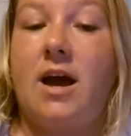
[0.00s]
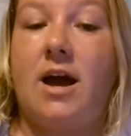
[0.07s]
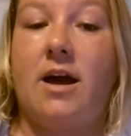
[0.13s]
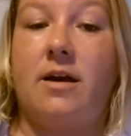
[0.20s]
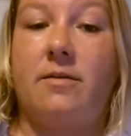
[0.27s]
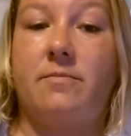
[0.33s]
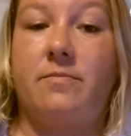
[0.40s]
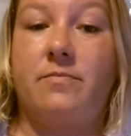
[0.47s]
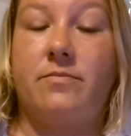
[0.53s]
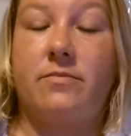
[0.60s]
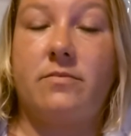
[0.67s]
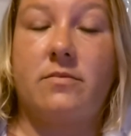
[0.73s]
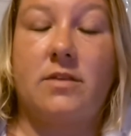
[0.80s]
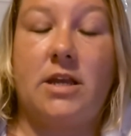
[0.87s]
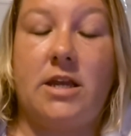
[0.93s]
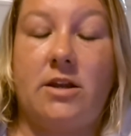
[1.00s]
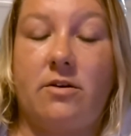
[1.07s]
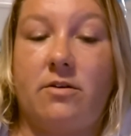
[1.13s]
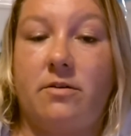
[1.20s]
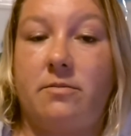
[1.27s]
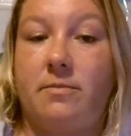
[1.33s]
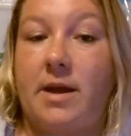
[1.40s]
A
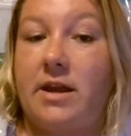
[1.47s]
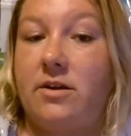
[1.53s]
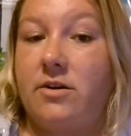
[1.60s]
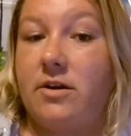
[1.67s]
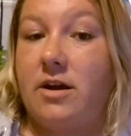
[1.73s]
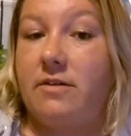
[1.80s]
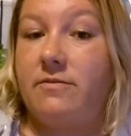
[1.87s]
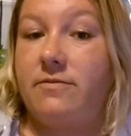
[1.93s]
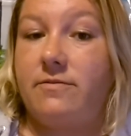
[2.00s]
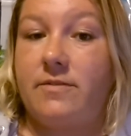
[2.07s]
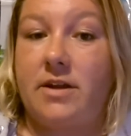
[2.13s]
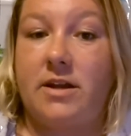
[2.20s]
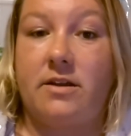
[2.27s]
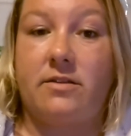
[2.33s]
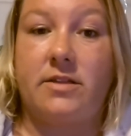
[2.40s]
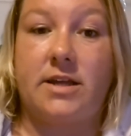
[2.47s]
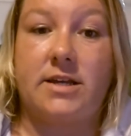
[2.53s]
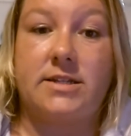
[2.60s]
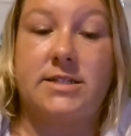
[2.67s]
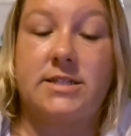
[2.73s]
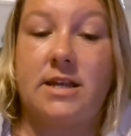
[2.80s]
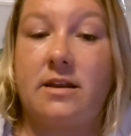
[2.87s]
reminder of,
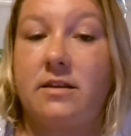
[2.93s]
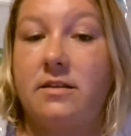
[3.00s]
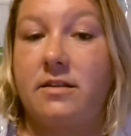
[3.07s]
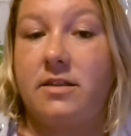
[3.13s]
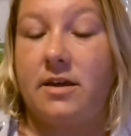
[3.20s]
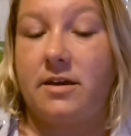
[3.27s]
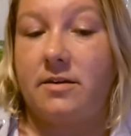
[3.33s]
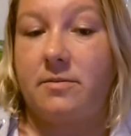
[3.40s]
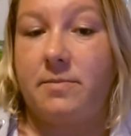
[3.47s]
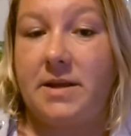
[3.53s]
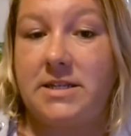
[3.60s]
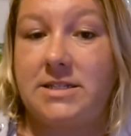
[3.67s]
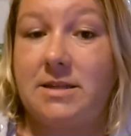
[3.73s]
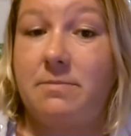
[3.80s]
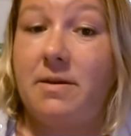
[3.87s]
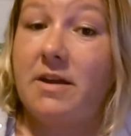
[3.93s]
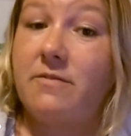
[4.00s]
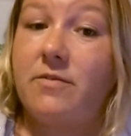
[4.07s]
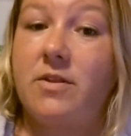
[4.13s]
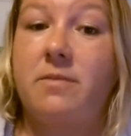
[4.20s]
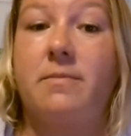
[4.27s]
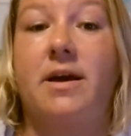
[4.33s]
the Paisley
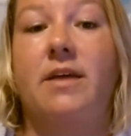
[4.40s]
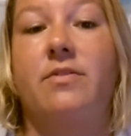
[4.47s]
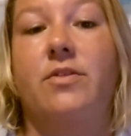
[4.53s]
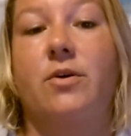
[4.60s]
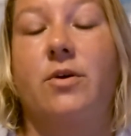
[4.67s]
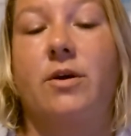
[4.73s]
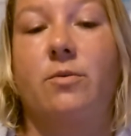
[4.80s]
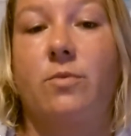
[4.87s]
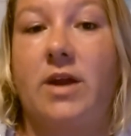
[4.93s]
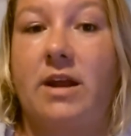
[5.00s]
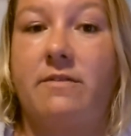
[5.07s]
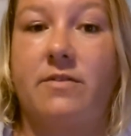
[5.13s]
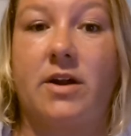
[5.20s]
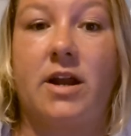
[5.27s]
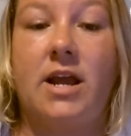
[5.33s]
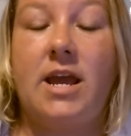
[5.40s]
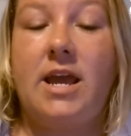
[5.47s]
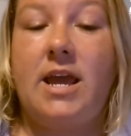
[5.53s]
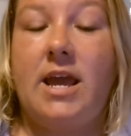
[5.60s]
pick for the month or whatever.